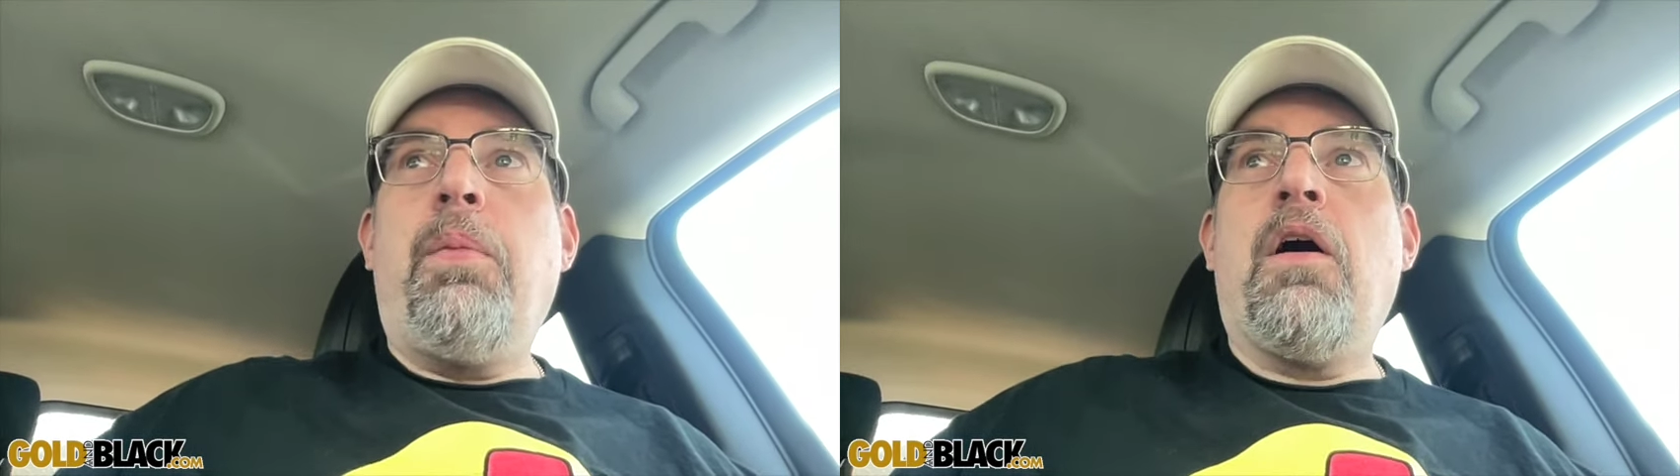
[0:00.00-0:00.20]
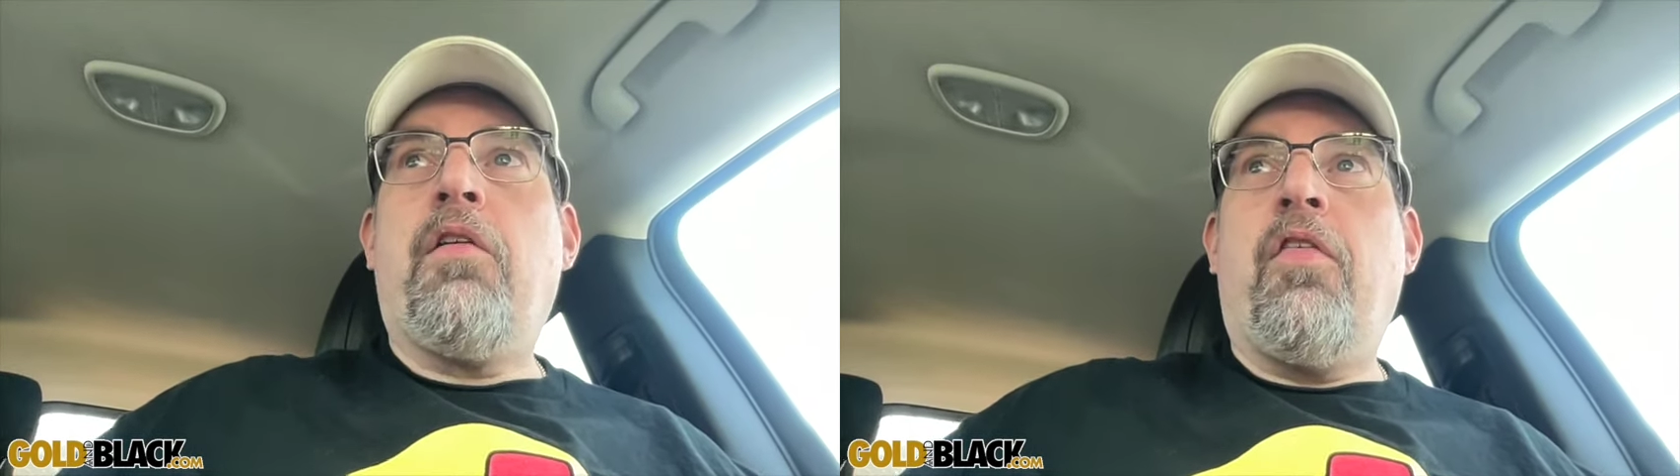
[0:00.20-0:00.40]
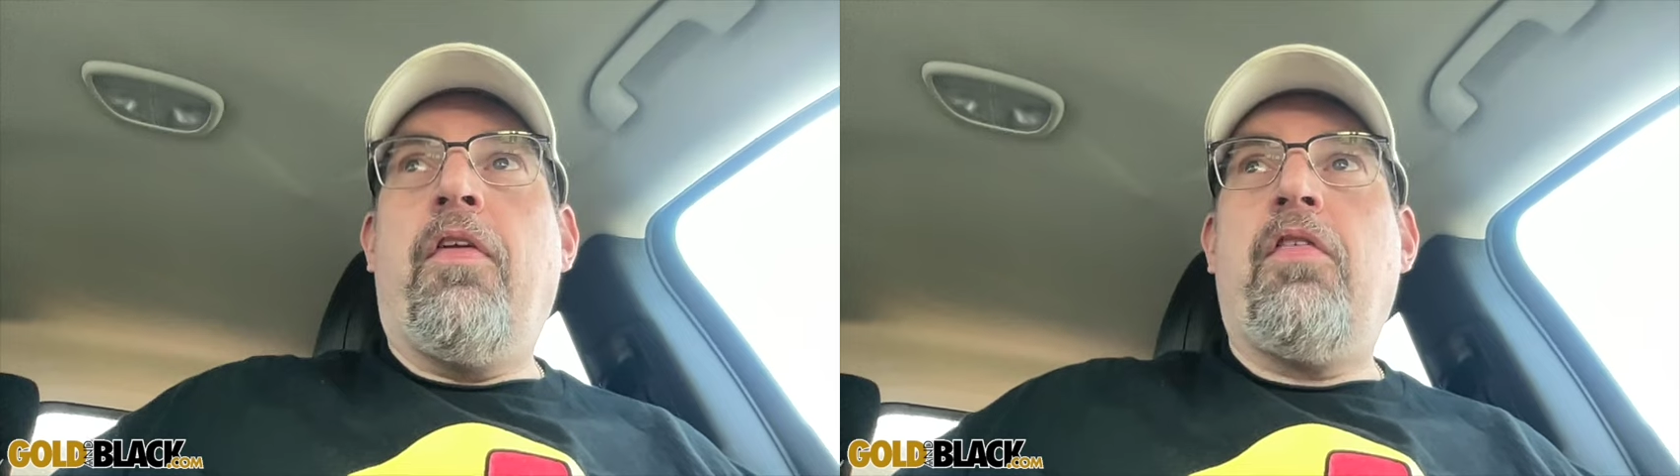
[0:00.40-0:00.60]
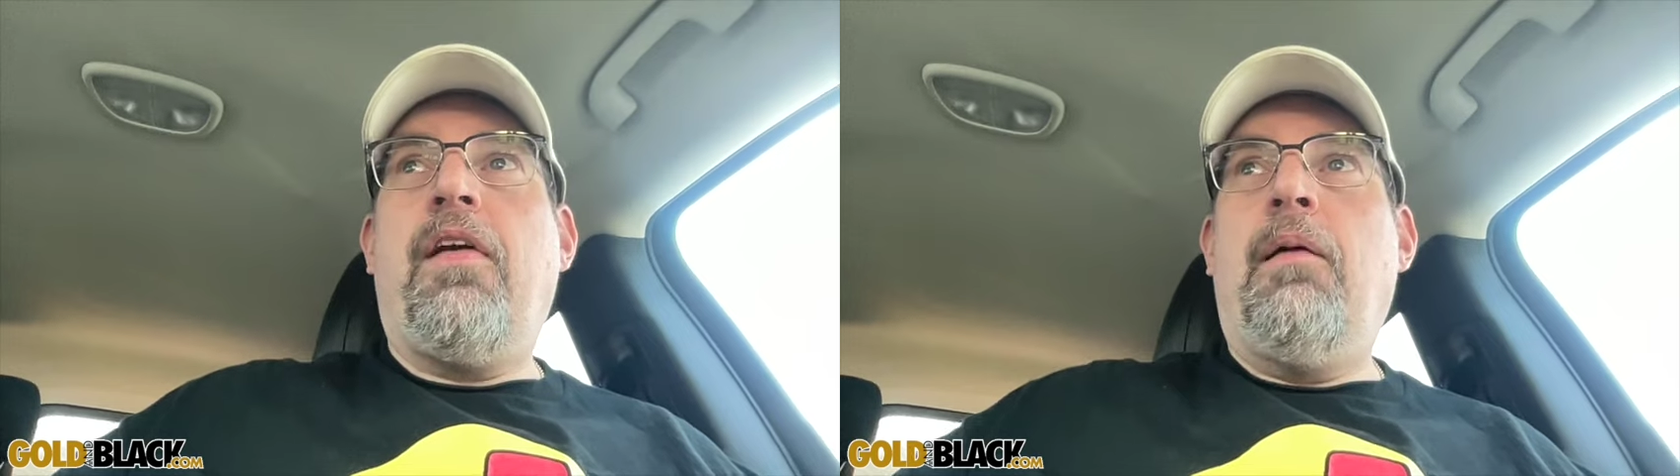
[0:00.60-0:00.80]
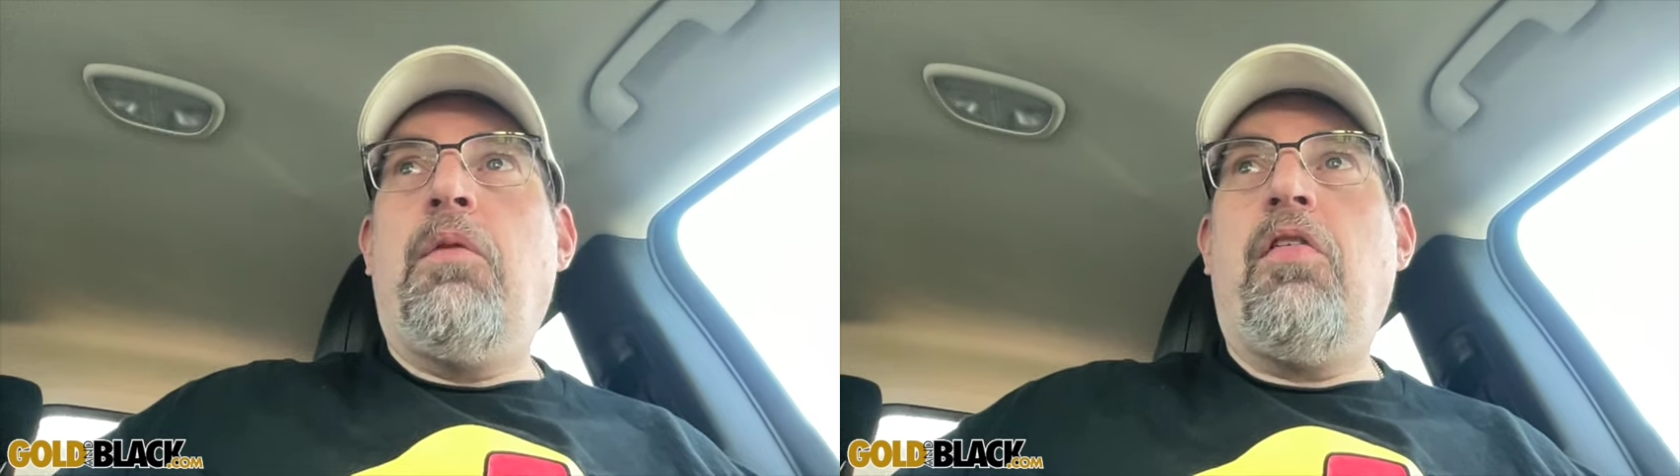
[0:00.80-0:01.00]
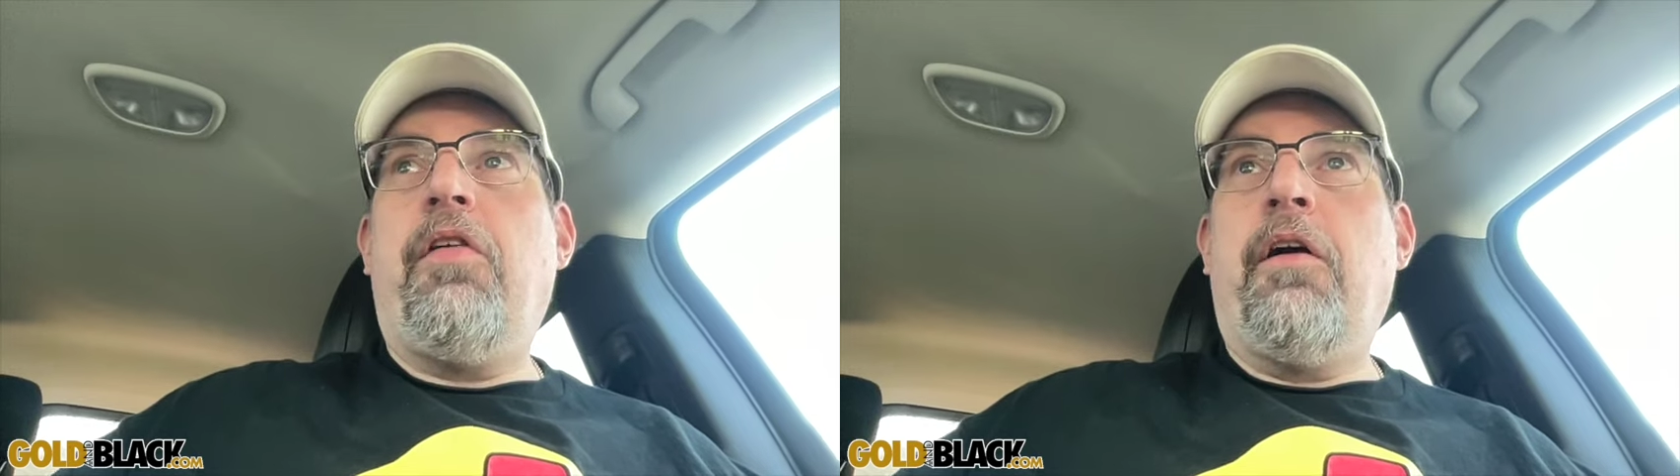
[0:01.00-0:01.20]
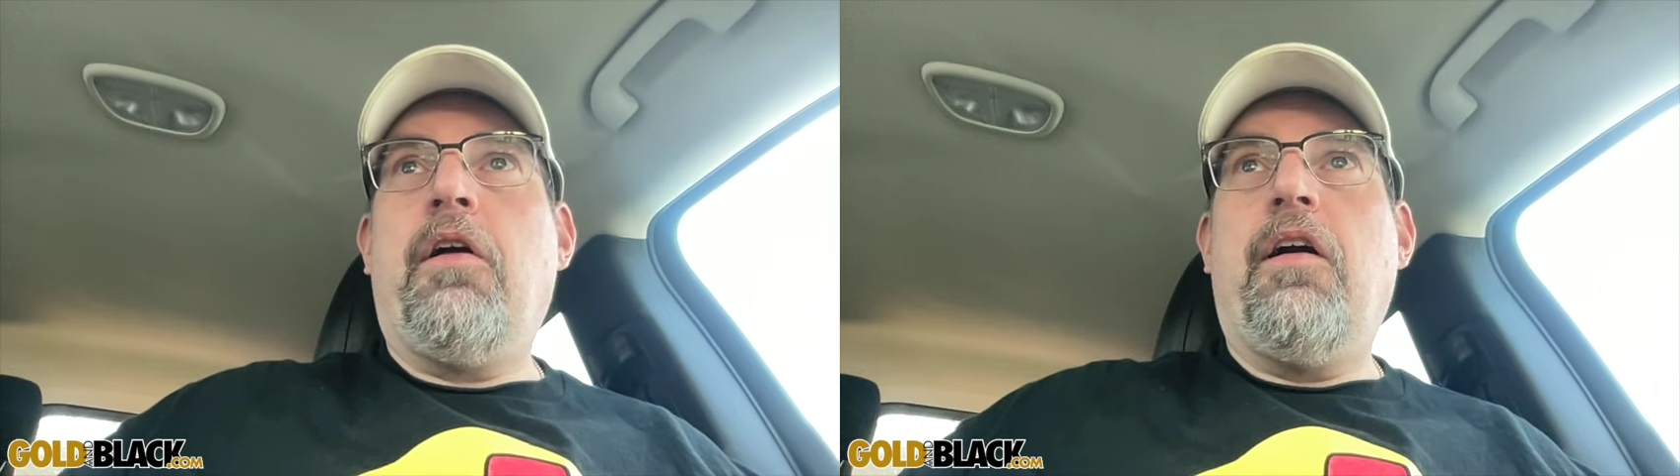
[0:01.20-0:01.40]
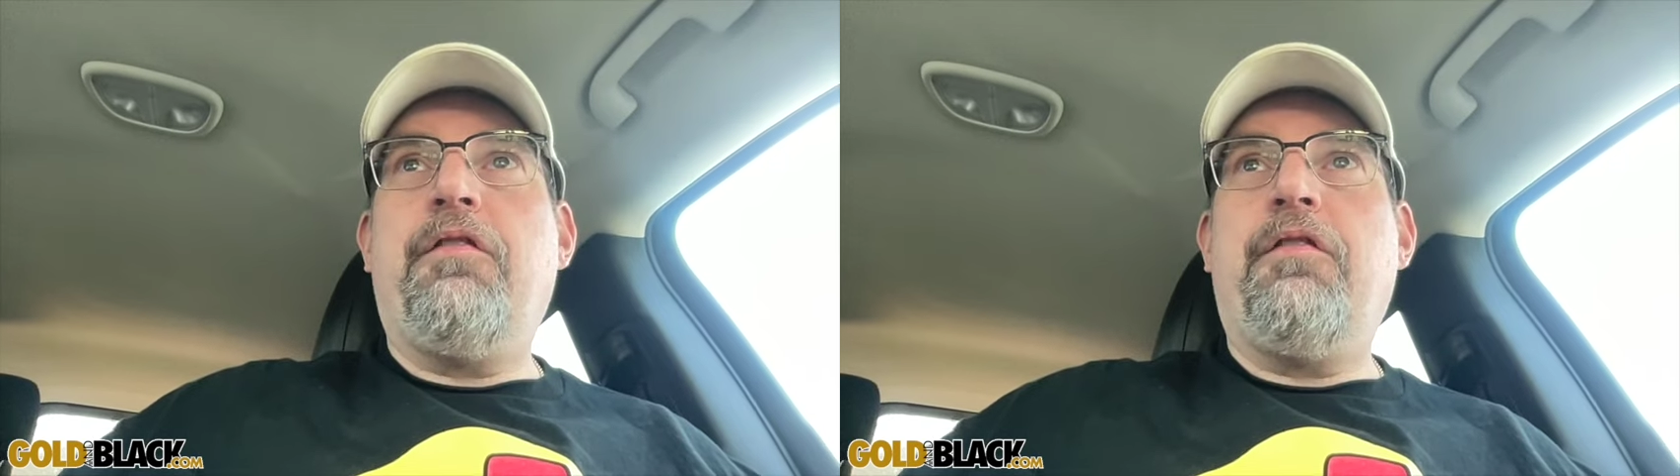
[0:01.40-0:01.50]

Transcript: parts of this team this year,